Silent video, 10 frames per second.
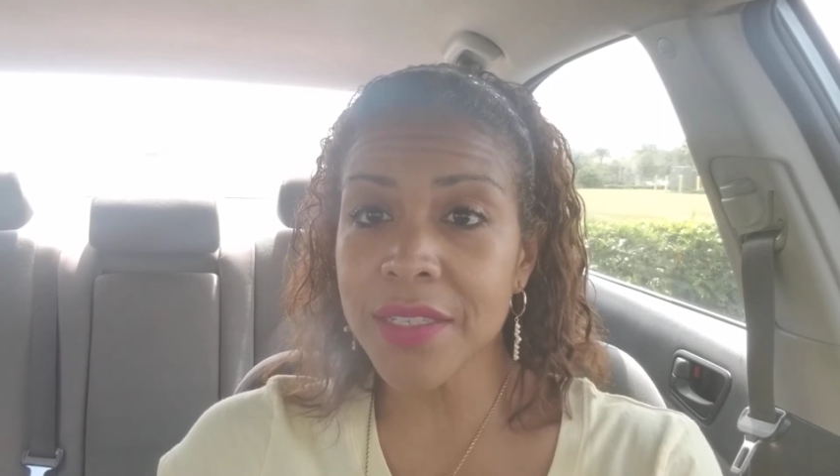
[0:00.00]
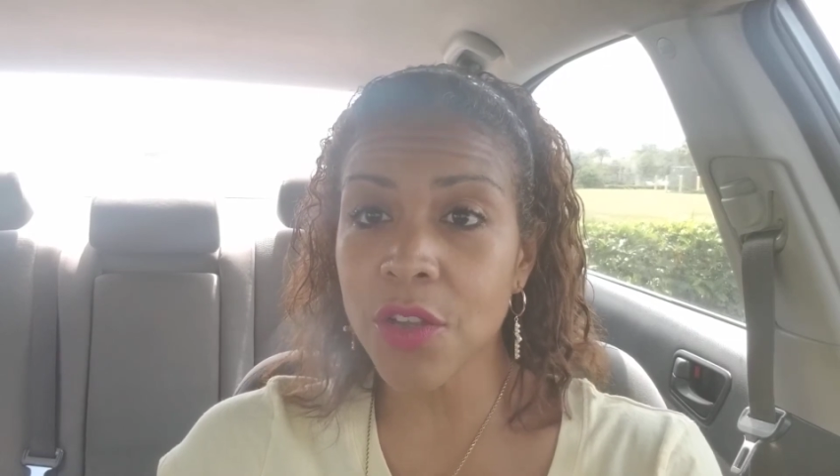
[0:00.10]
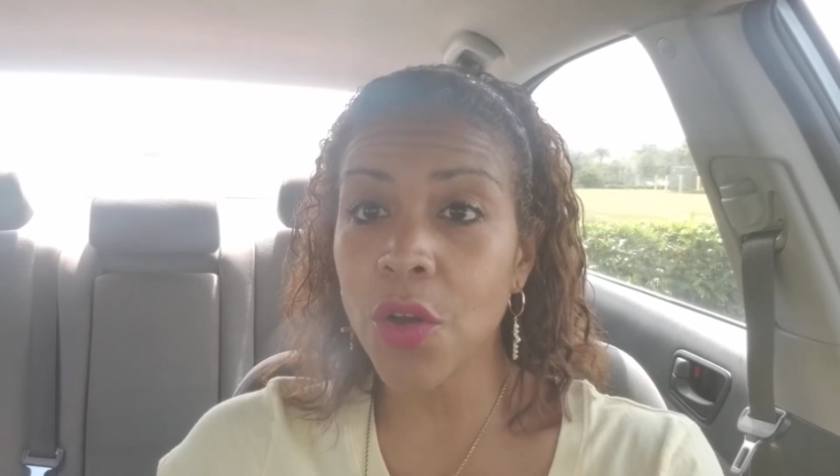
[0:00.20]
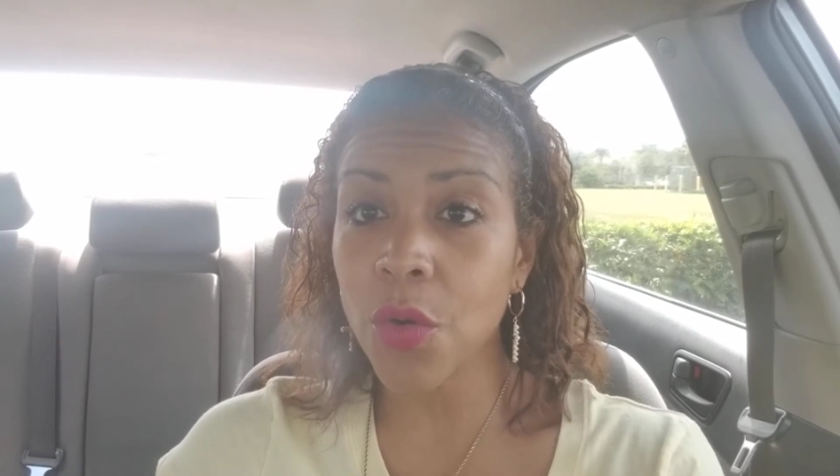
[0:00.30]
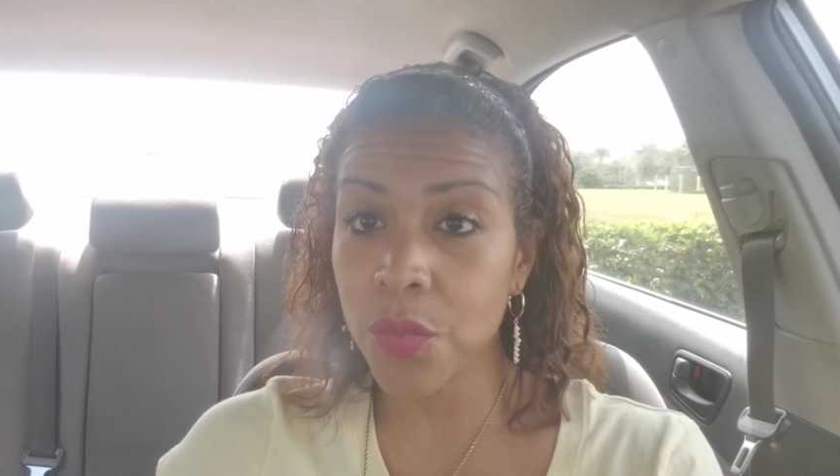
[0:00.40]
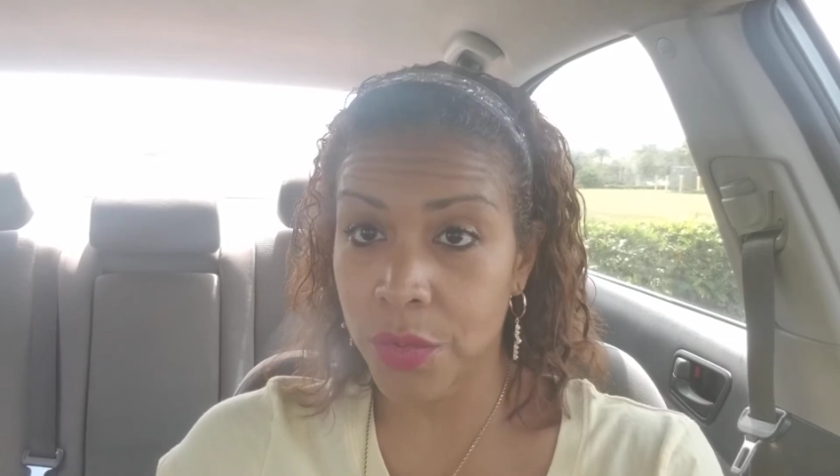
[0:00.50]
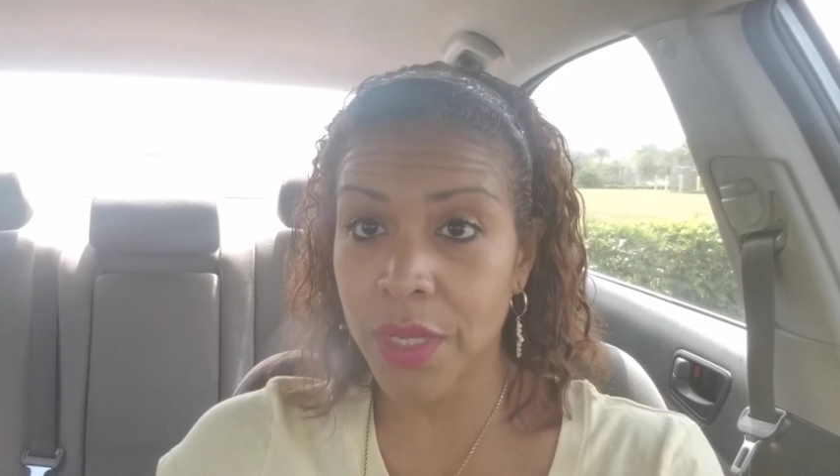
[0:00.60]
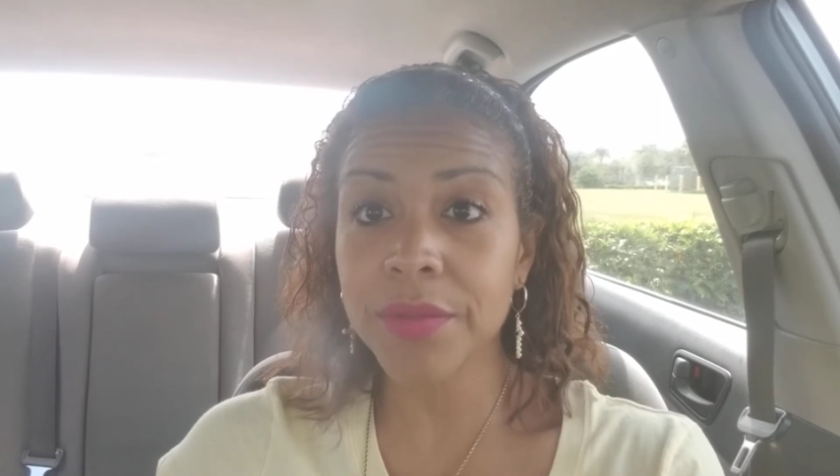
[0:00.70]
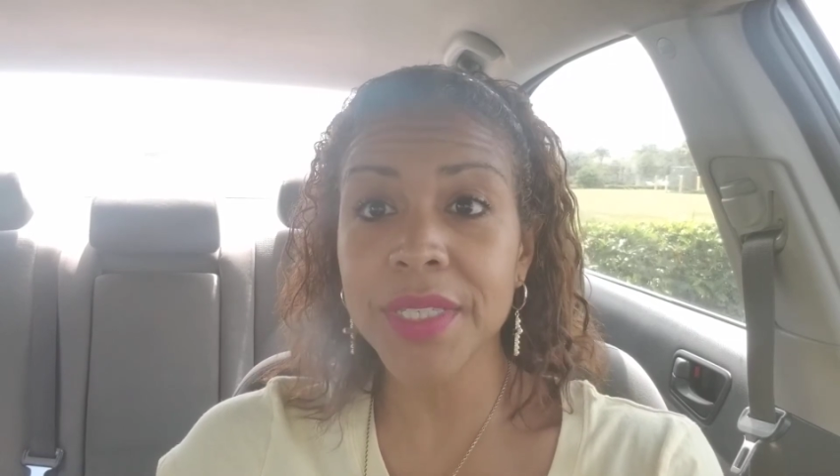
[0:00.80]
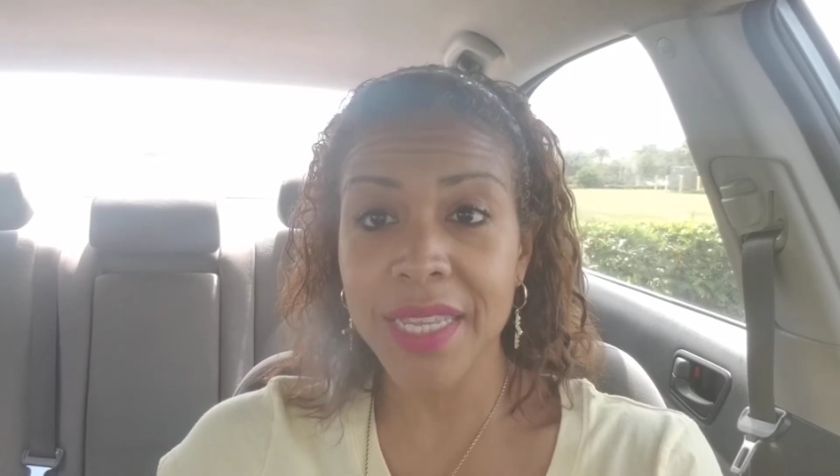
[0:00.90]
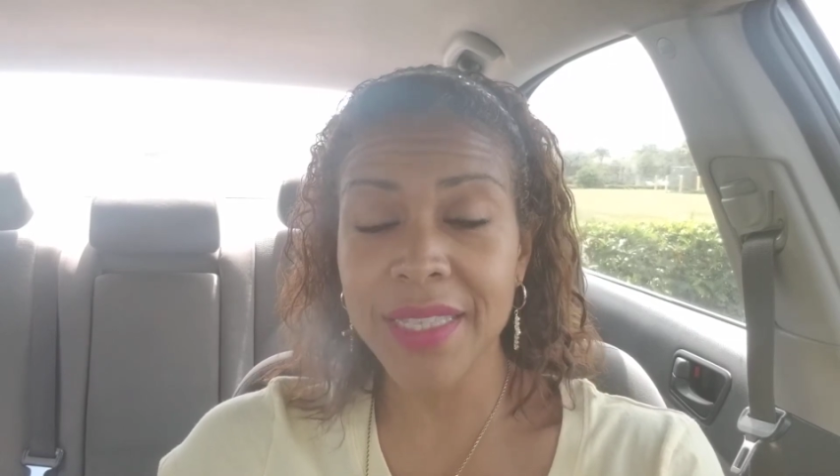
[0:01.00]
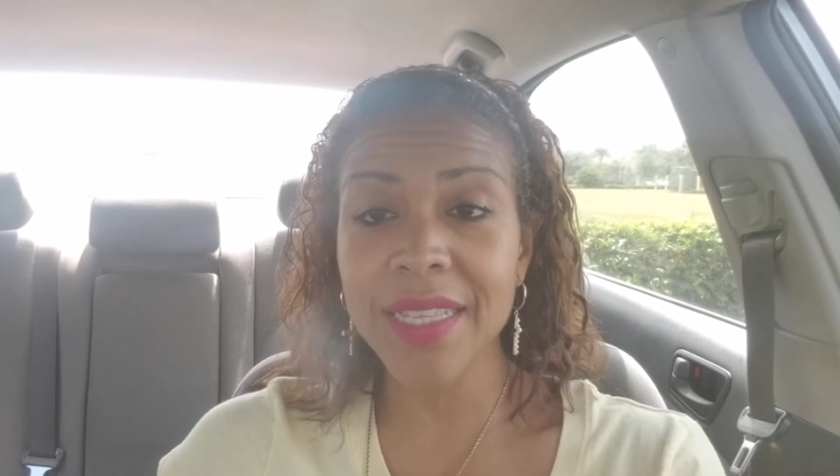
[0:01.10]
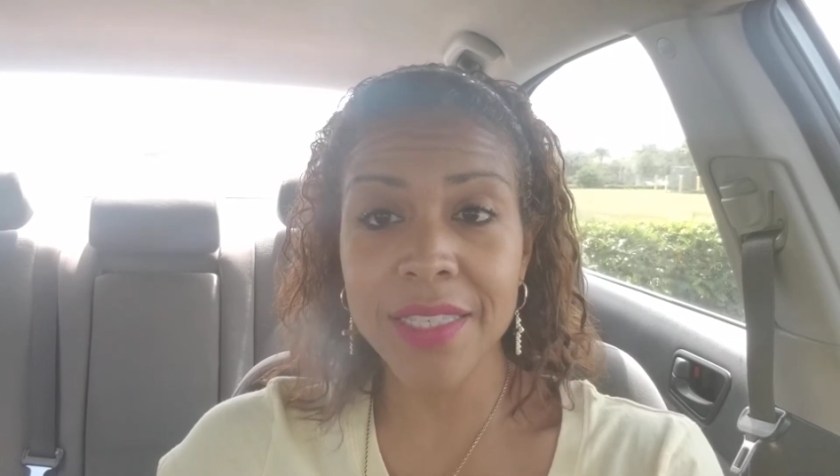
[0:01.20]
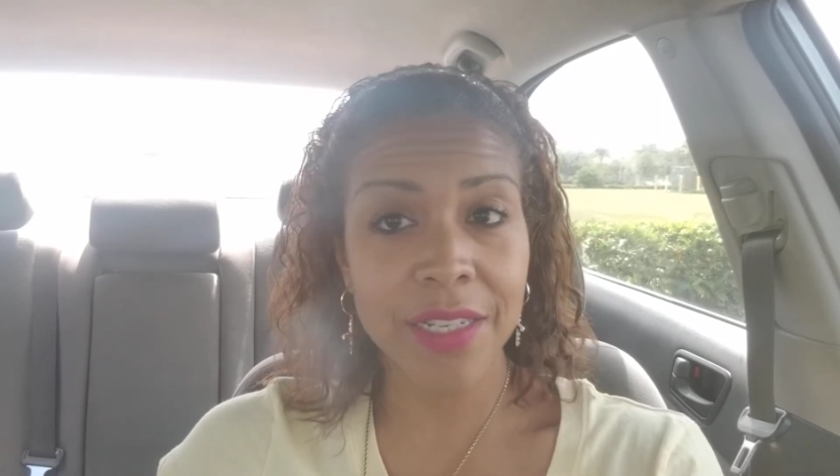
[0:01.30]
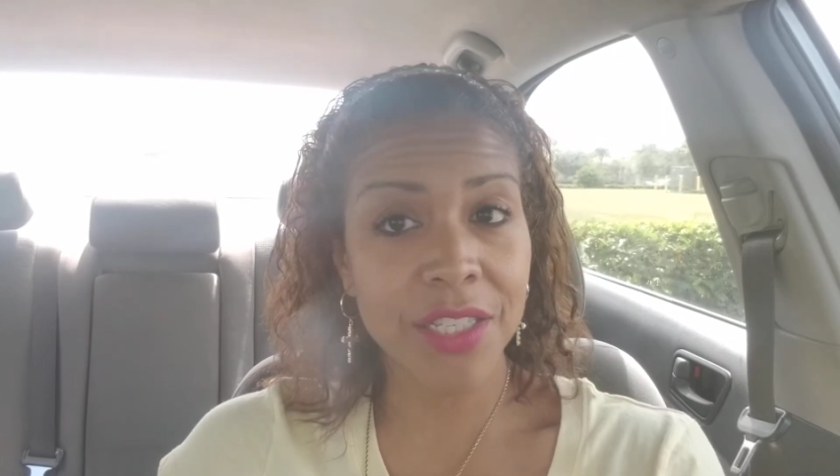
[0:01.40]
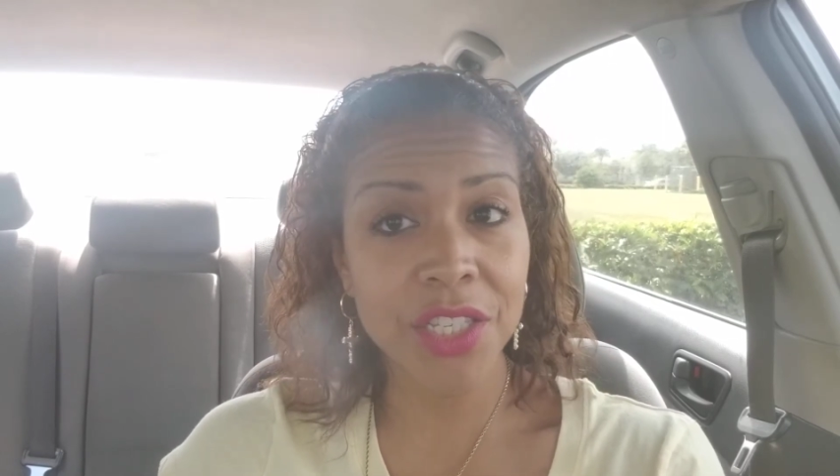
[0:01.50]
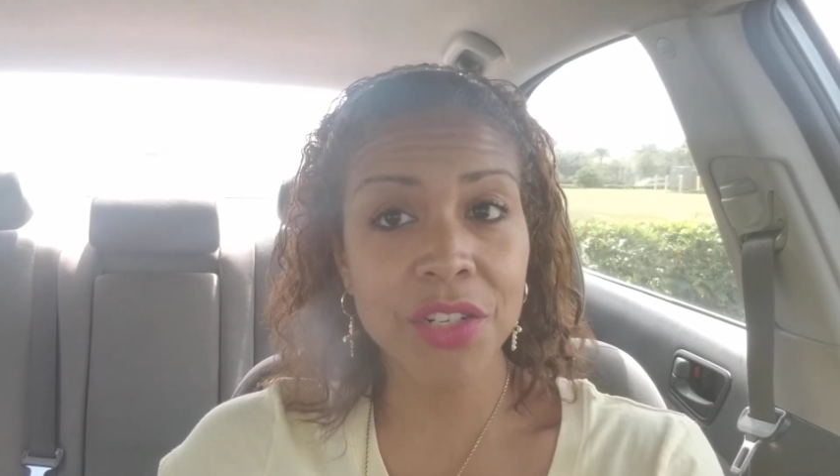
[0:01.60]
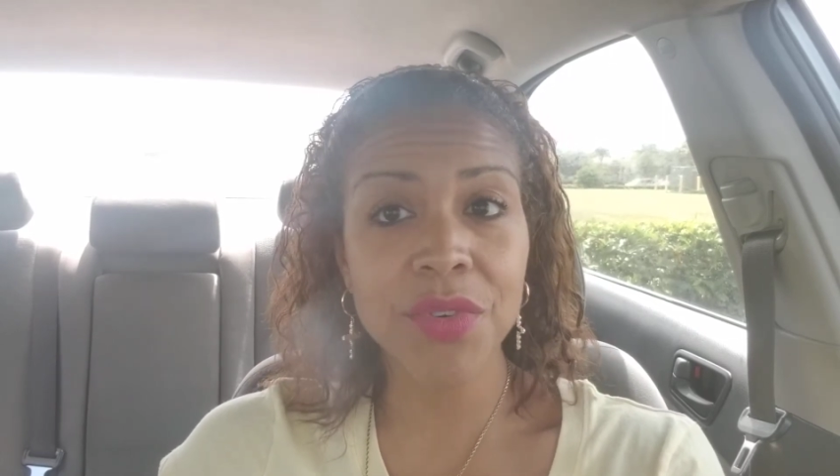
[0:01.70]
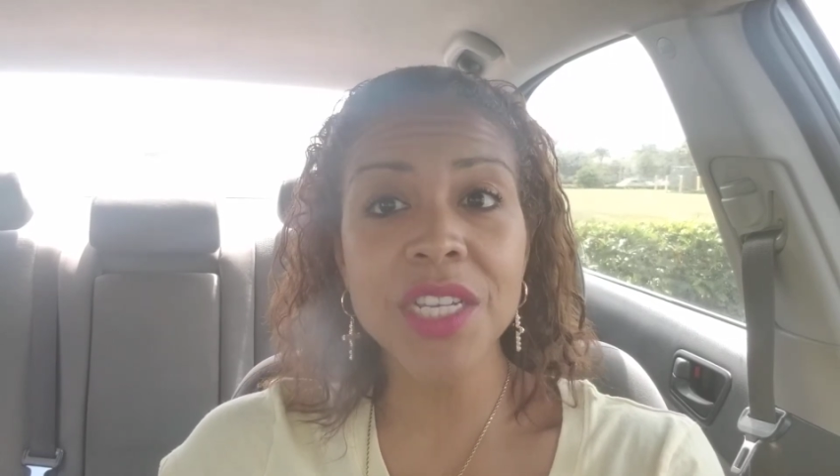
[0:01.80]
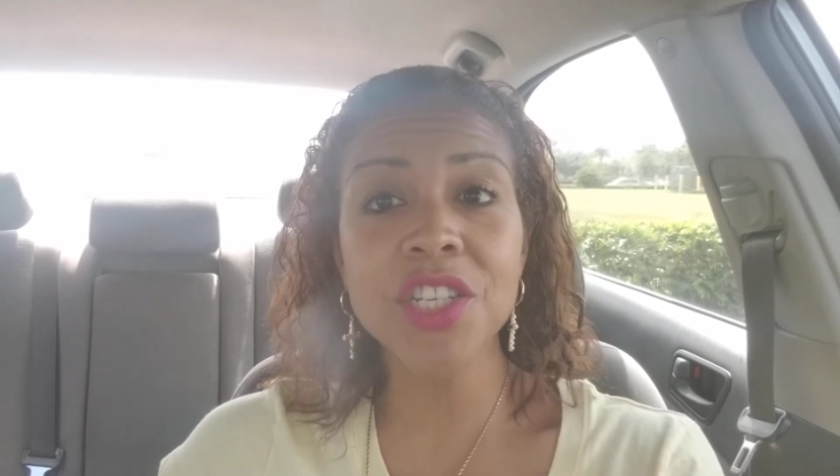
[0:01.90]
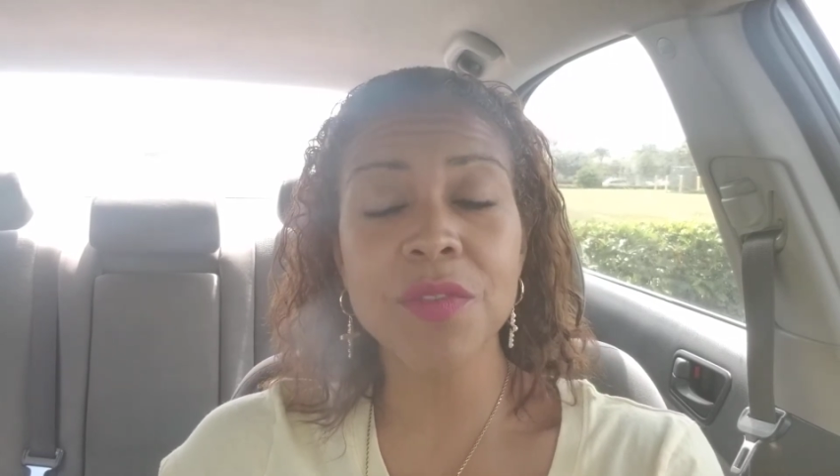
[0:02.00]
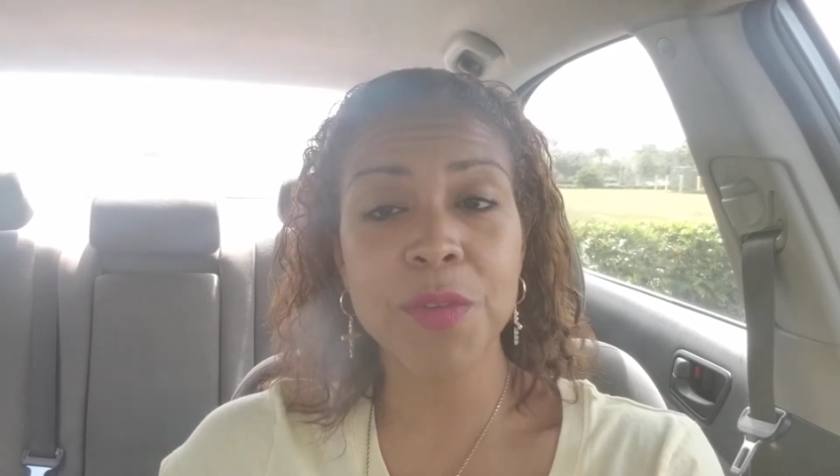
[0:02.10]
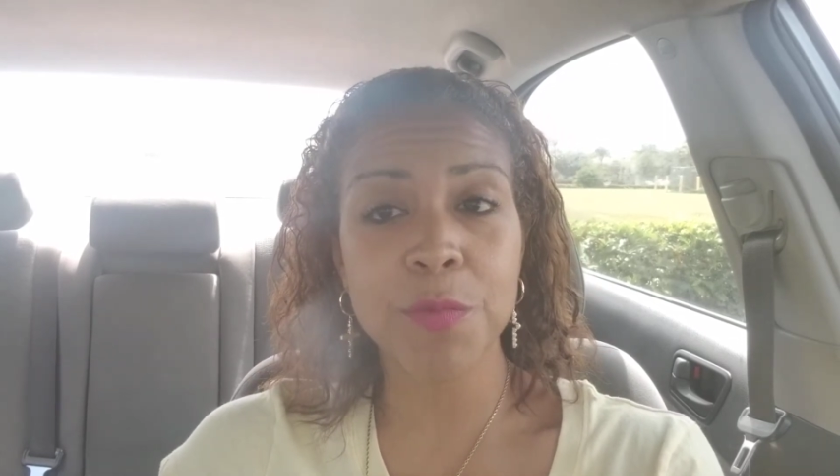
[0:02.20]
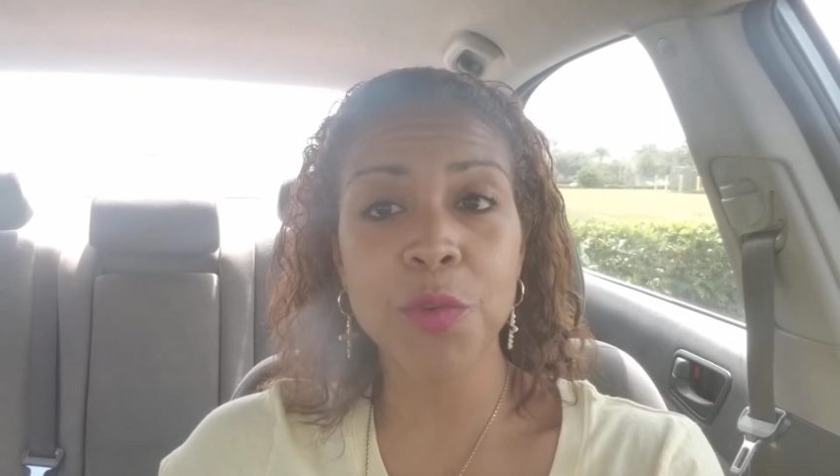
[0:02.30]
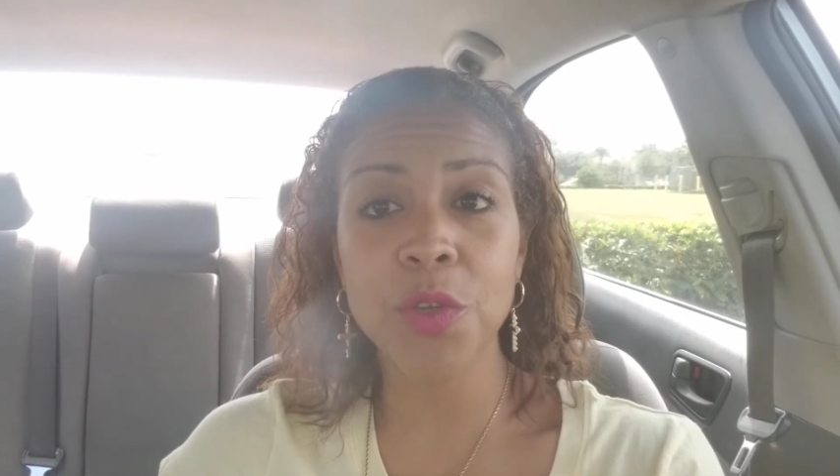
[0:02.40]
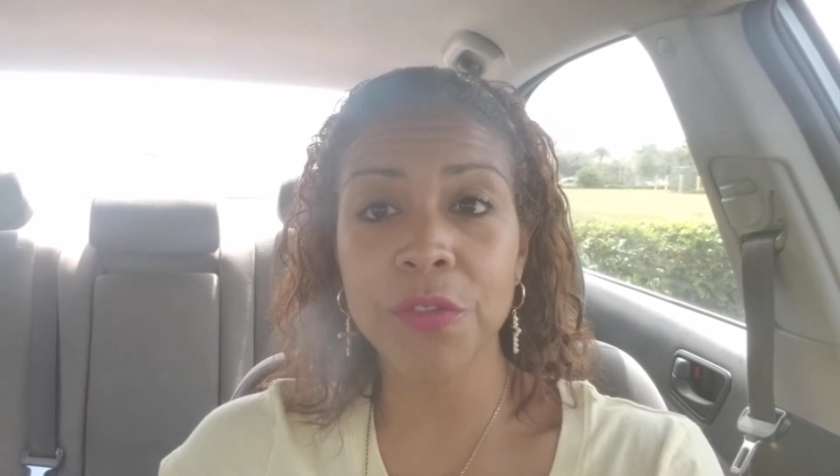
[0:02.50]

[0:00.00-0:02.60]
So take that to consideration, people.